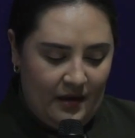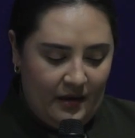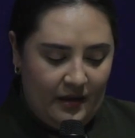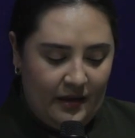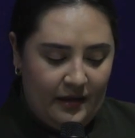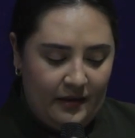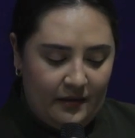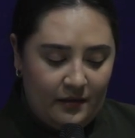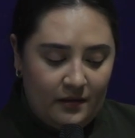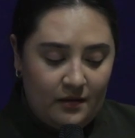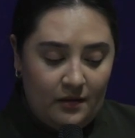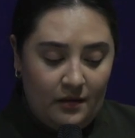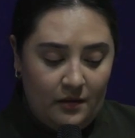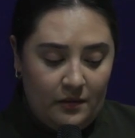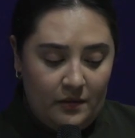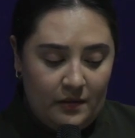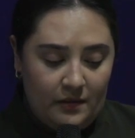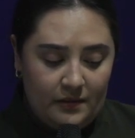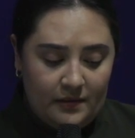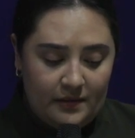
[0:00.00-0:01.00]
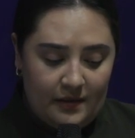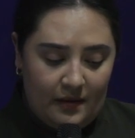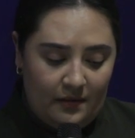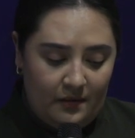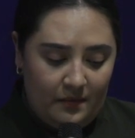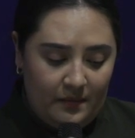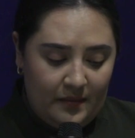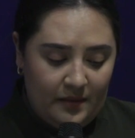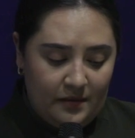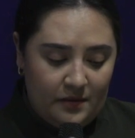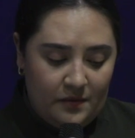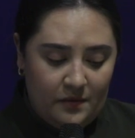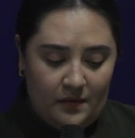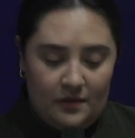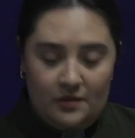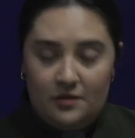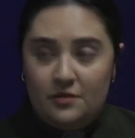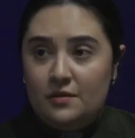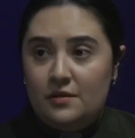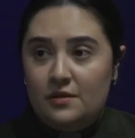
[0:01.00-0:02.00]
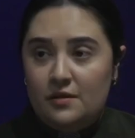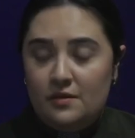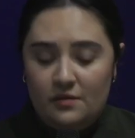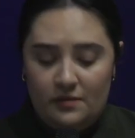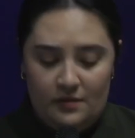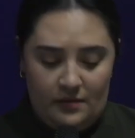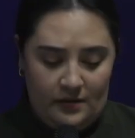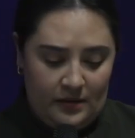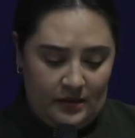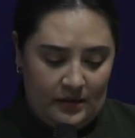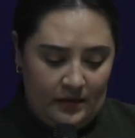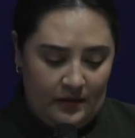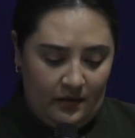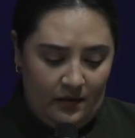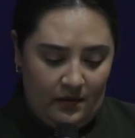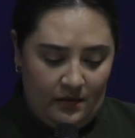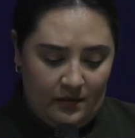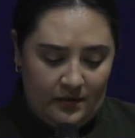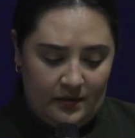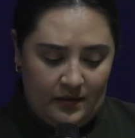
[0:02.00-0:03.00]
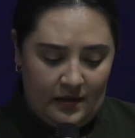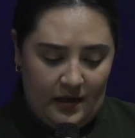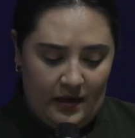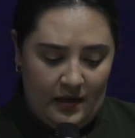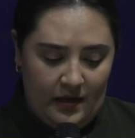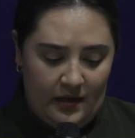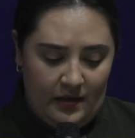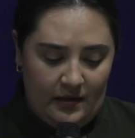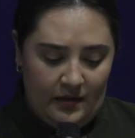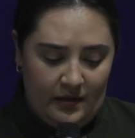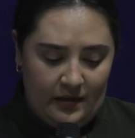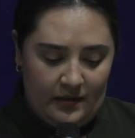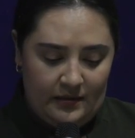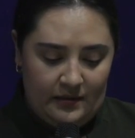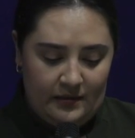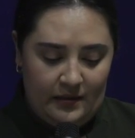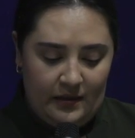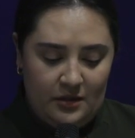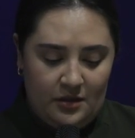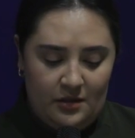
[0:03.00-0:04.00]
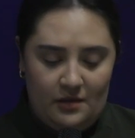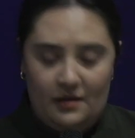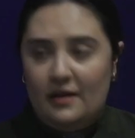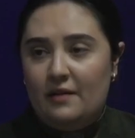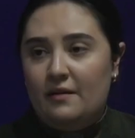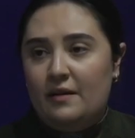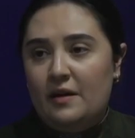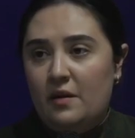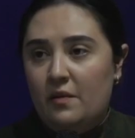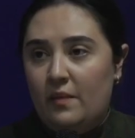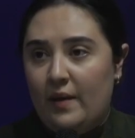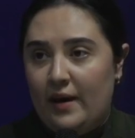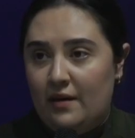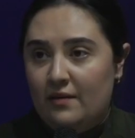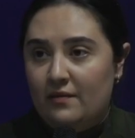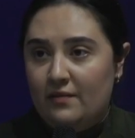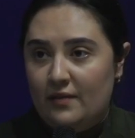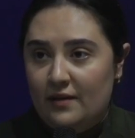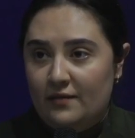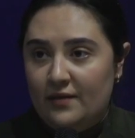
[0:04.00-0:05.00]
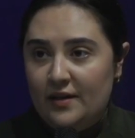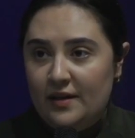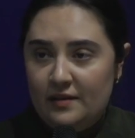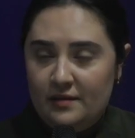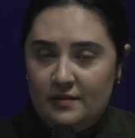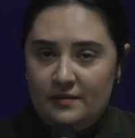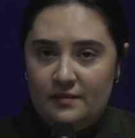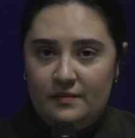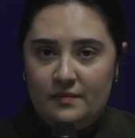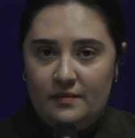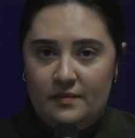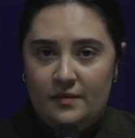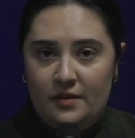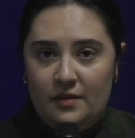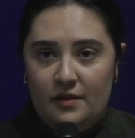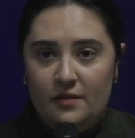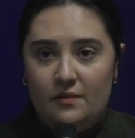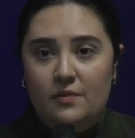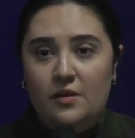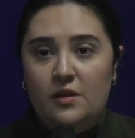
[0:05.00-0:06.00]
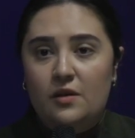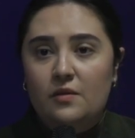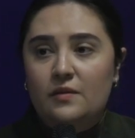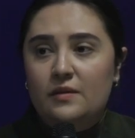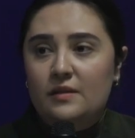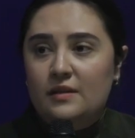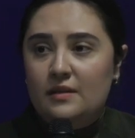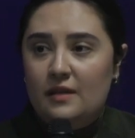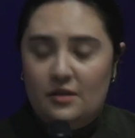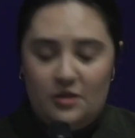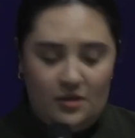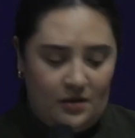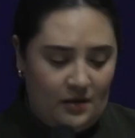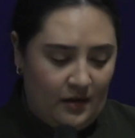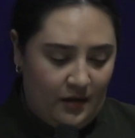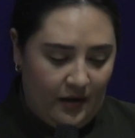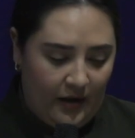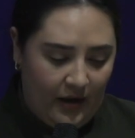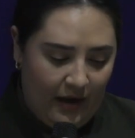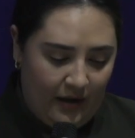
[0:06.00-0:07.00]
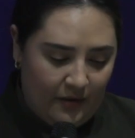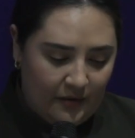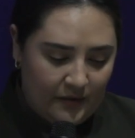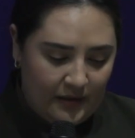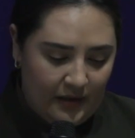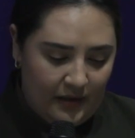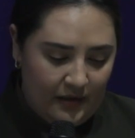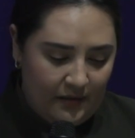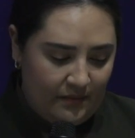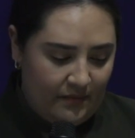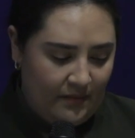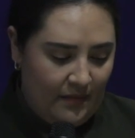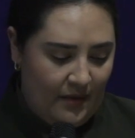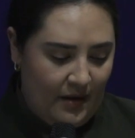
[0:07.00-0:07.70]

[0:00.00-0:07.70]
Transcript: Here, colonial settlements were introduced alongside a stationary way of living, you know, new stationary housing,